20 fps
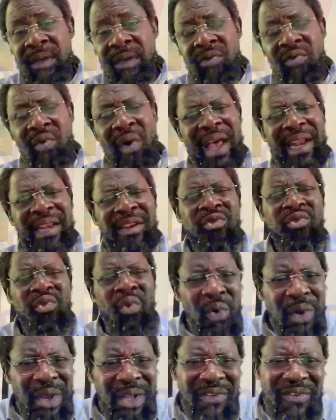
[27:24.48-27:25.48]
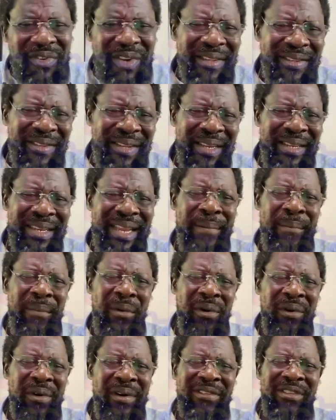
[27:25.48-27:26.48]
you had no interest in
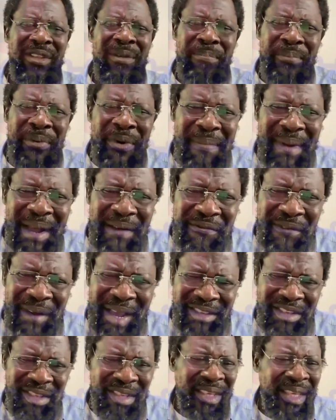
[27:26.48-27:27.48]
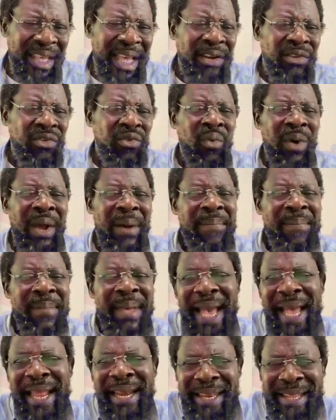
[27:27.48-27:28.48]
democracy prima facie and you were
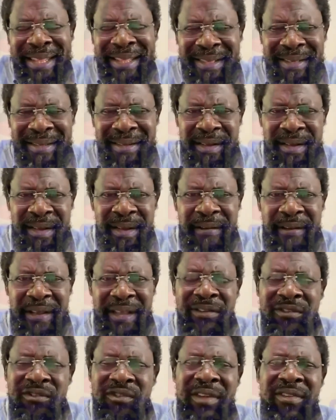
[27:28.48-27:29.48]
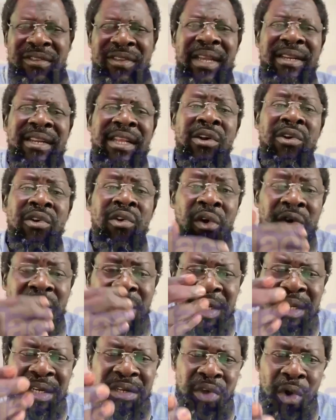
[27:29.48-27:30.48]
merely interested in
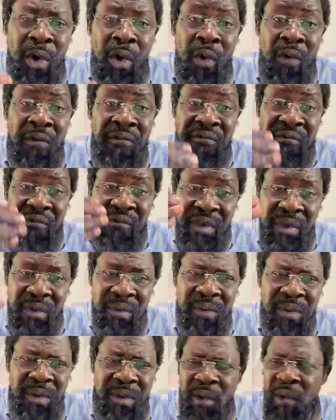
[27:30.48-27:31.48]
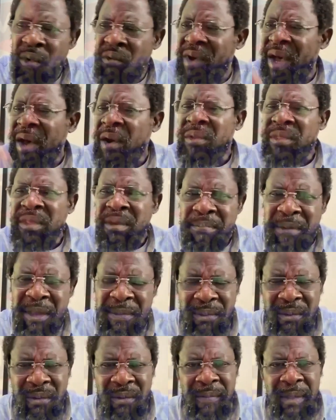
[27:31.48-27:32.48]
lauding your own view over other
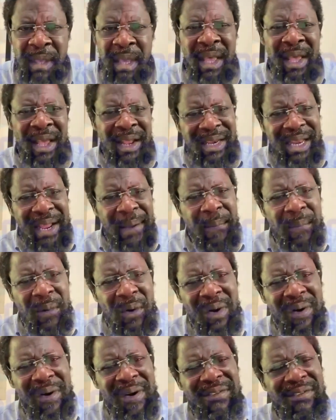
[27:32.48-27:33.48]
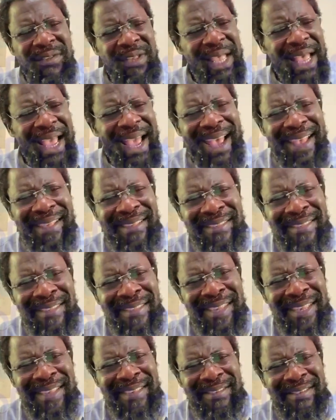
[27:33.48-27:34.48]
people. Democracy
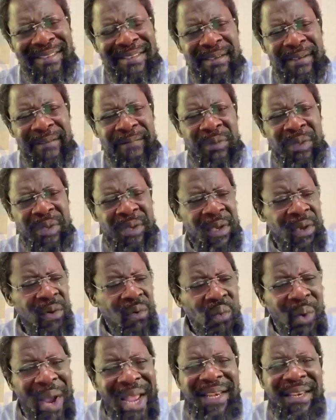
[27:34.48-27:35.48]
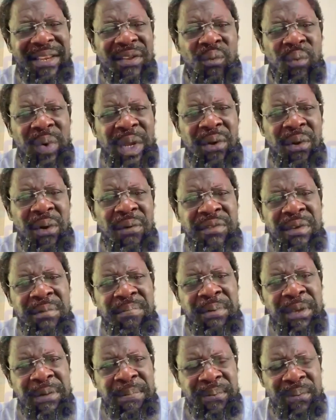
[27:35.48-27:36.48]
exists when the will of the
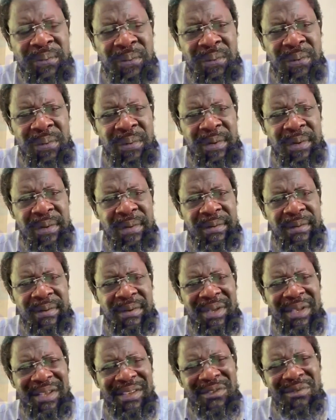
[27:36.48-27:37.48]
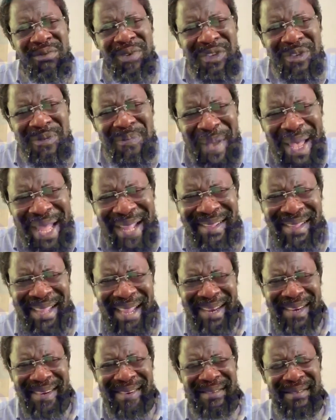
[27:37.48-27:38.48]
people is
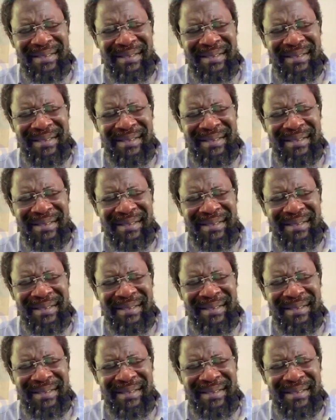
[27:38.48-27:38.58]
respected.